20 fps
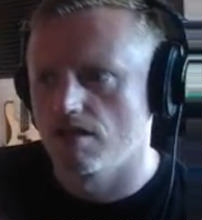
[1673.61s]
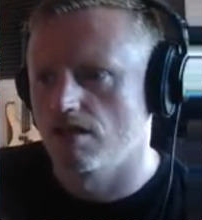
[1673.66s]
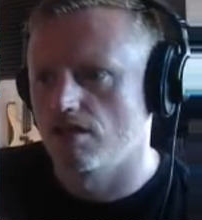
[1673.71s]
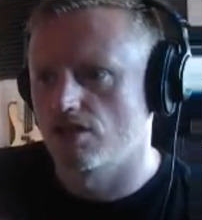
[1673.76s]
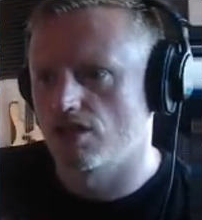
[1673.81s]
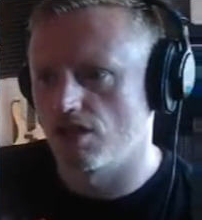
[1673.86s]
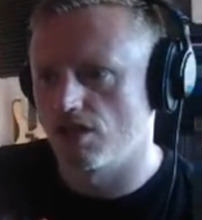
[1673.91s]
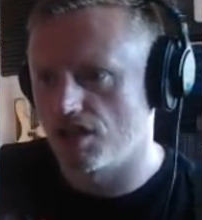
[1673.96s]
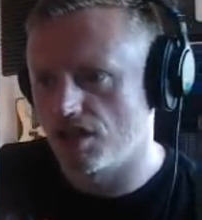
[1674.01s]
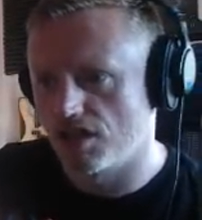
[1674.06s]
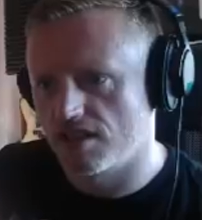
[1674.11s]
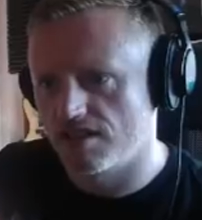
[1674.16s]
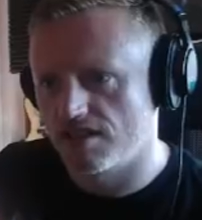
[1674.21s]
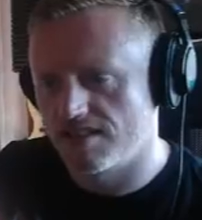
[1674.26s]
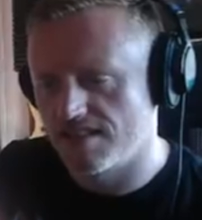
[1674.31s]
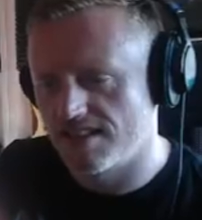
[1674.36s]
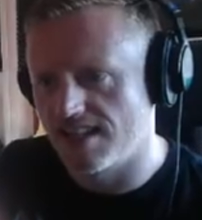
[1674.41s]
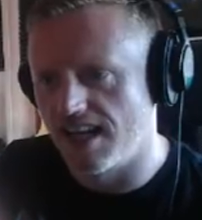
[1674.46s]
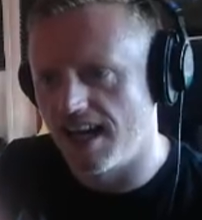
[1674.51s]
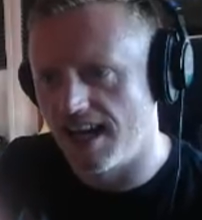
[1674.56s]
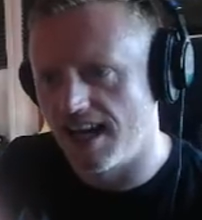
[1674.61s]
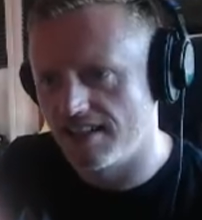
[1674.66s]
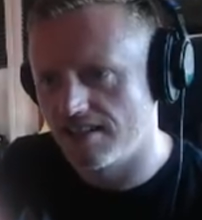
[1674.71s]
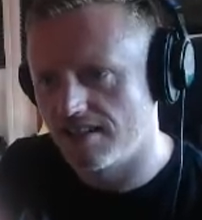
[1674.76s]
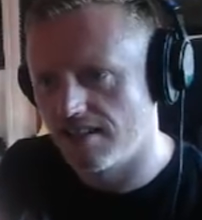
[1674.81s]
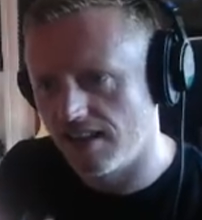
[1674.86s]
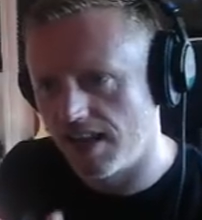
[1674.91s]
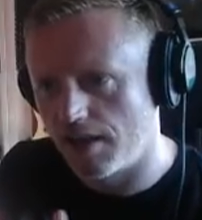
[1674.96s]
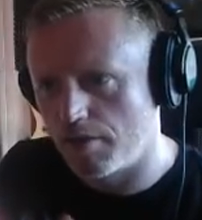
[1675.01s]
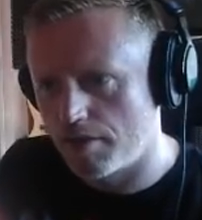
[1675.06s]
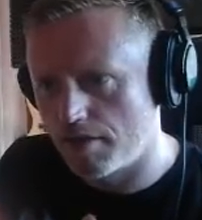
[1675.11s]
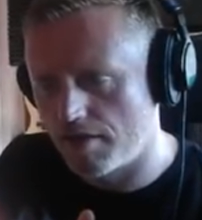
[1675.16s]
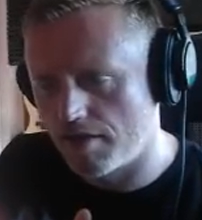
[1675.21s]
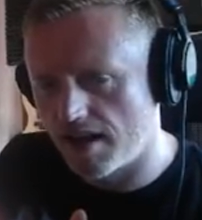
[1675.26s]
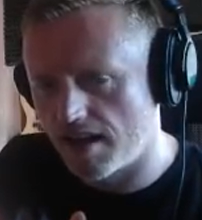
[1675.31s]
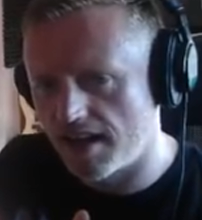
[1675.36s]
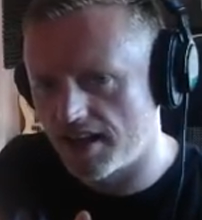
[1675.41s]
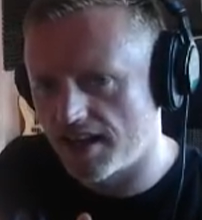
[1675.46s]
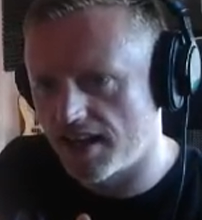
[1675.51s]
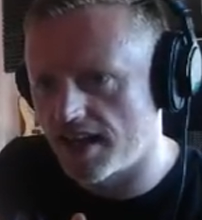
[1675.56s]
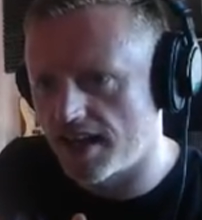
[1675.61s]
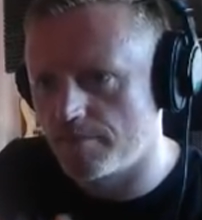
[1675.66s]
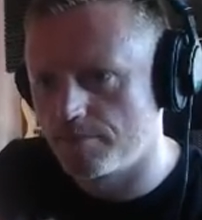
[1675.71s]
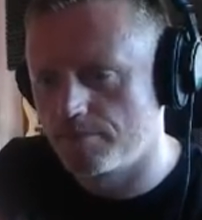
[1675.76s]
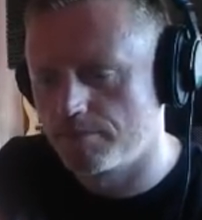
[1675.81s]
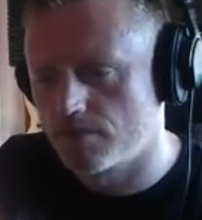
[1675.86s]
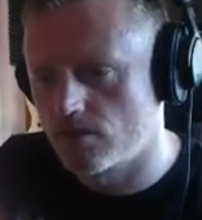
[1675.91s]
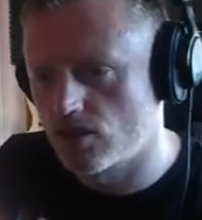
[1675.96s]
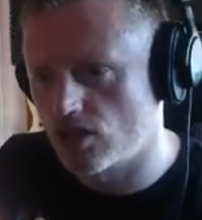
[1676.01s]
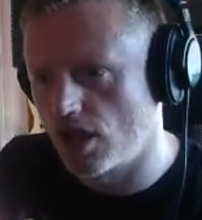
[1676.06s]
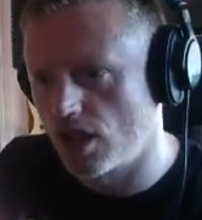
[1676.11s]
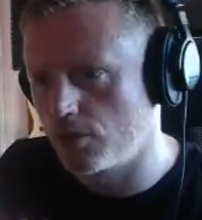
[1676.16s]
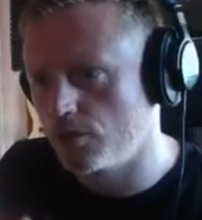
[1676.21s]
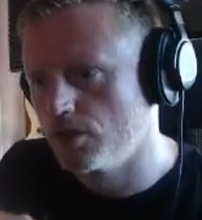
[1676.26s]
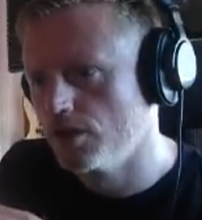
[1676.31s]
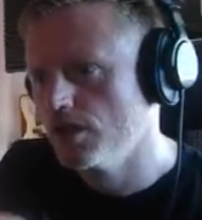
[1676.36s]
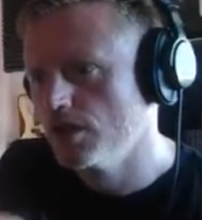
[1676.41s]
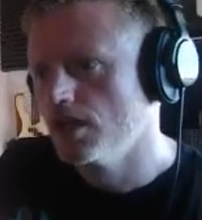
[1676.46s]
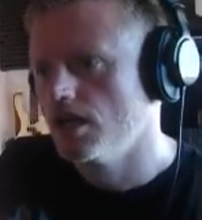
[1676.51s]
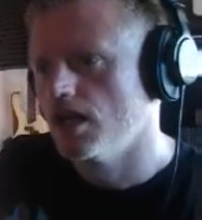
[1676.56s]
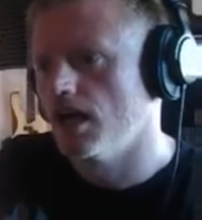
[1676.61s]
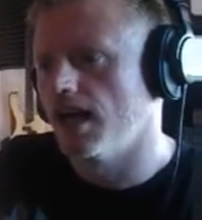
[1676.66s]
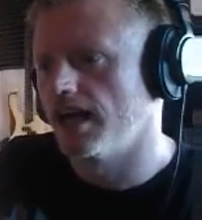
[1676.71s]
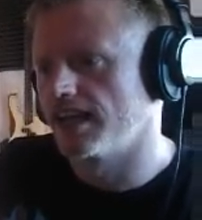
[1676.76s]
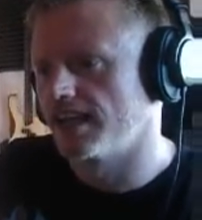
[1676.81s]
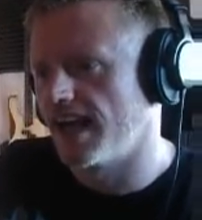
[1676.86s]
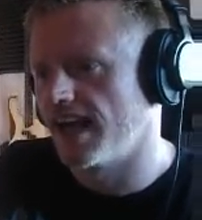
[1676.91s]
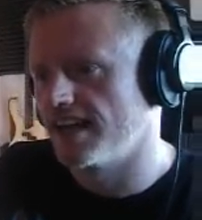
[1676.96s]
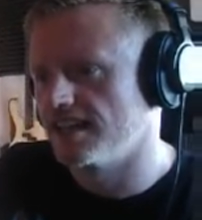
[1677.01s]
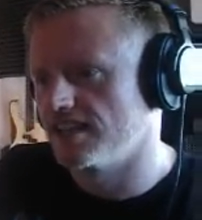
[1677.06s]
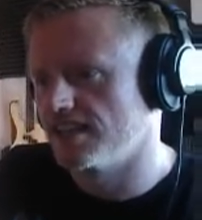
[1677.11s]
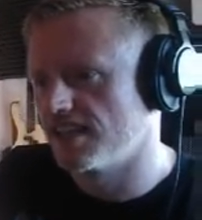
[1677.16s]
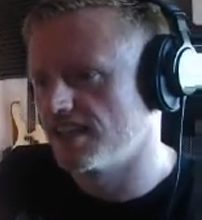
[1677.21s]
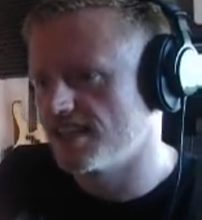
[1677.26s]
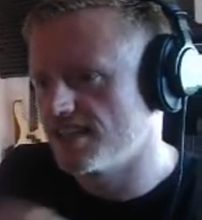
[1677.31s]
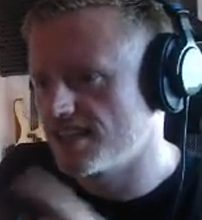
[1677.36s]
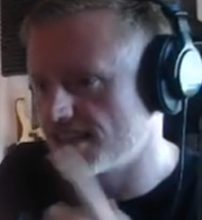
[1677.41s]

So you can decide the length of the hi-hat. So again, you can